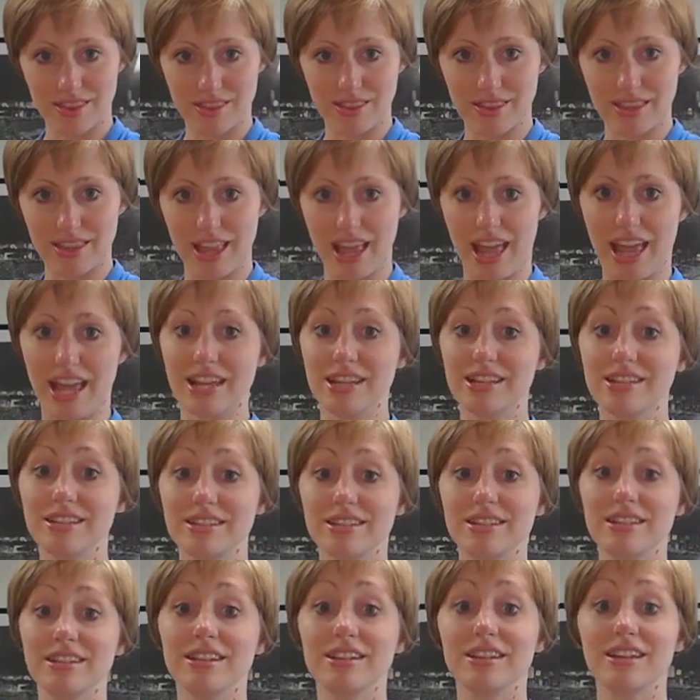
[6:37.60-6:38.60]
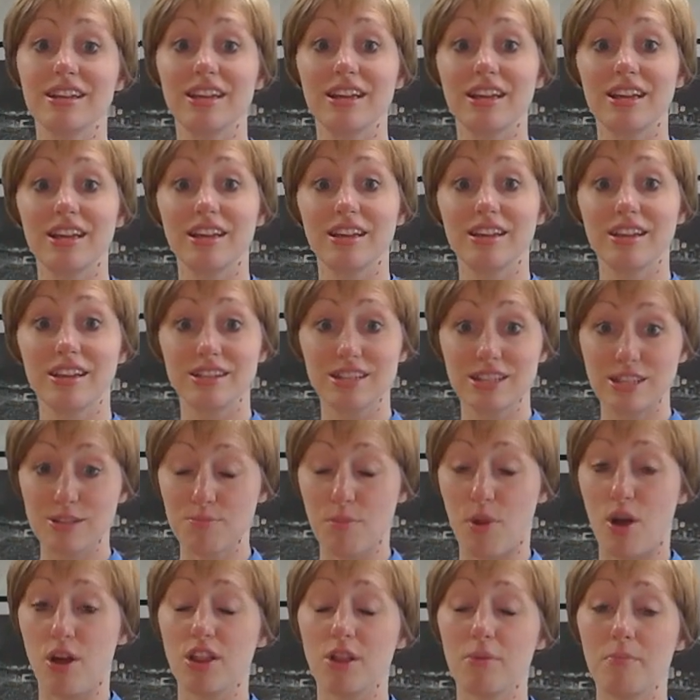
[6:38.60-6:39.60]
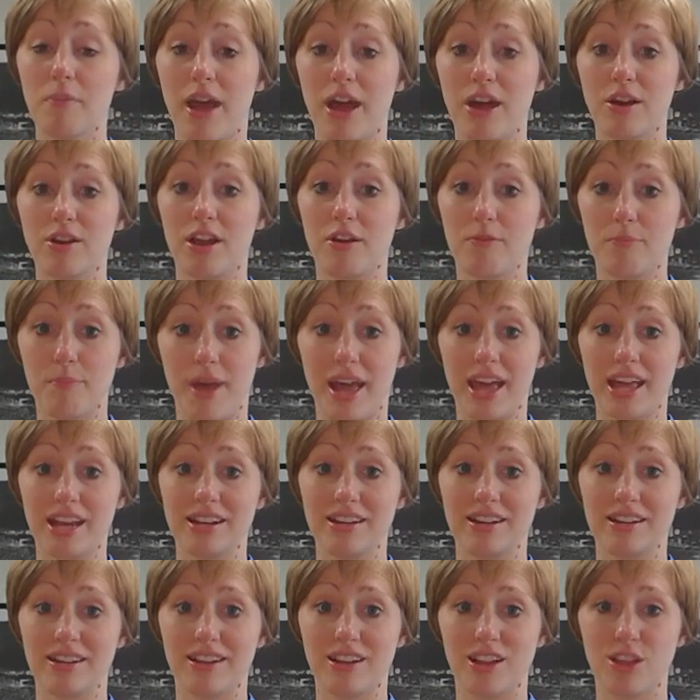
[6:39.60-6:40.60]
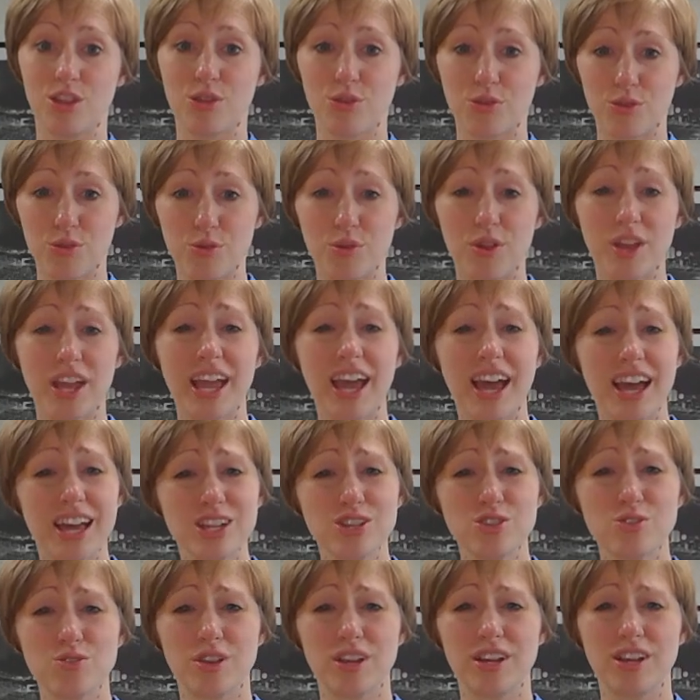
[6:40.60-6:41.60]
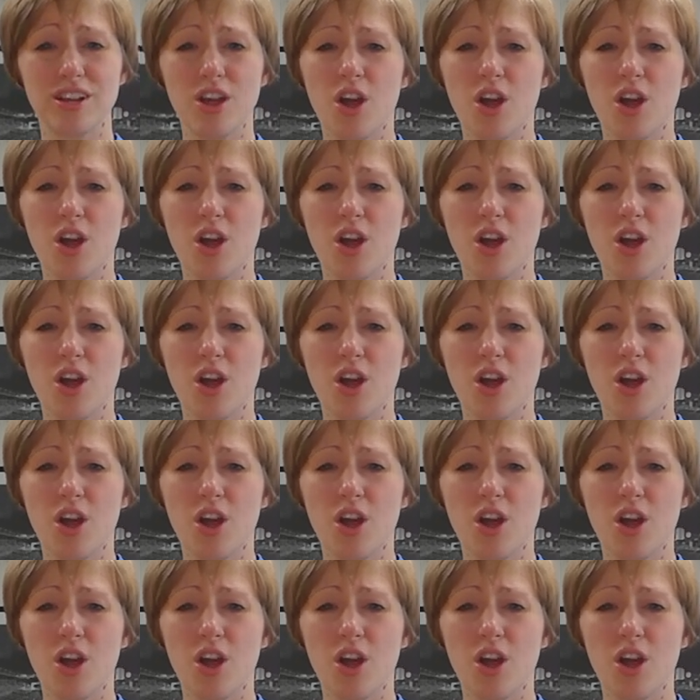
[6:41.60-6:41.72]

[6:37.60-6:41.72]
this small amount of men. 300.